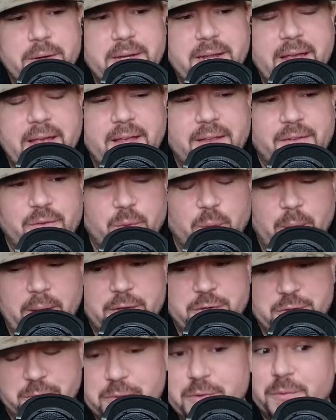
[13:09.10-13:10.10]
days or
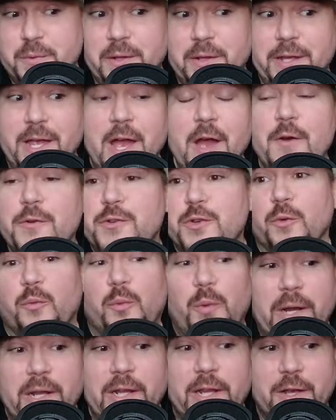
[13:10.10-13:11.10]
which. It was a
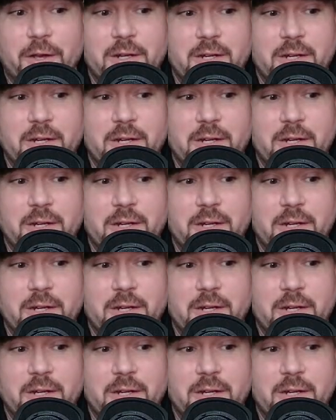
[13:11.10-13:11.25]
really good